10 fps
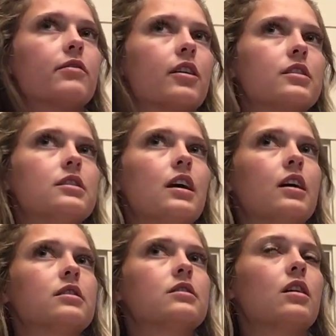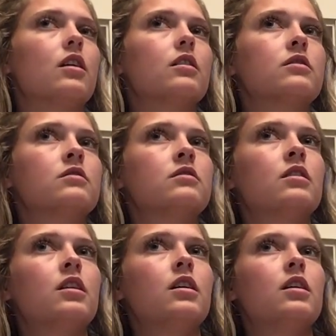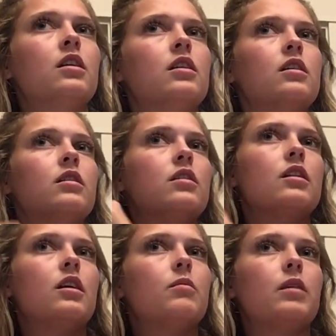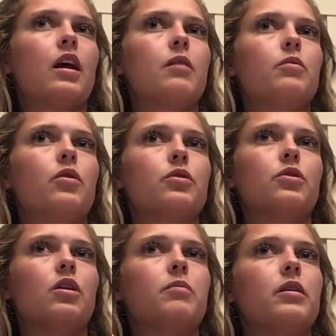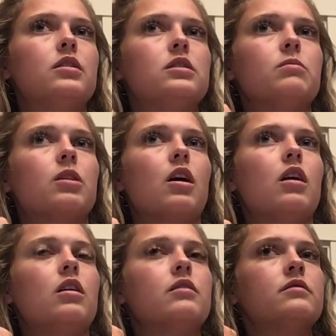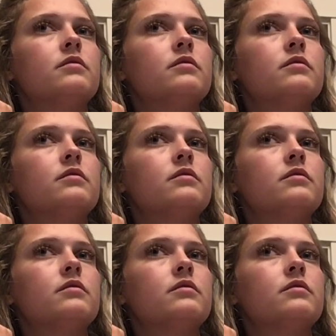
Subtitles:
first dance song. Him and I both grew up on Tim McGraw,